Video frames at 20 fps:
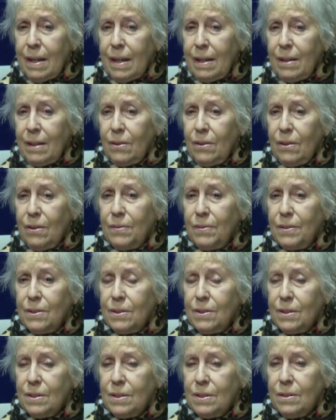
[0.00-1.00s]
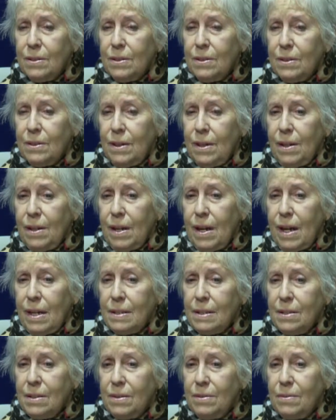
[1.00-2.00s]
I don't know if it's
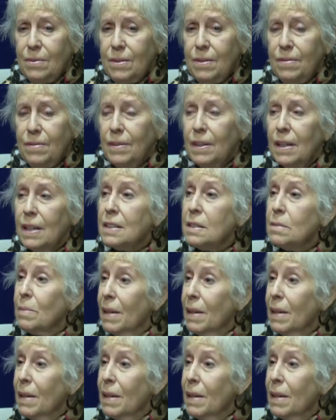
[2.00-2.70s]
acid reflux,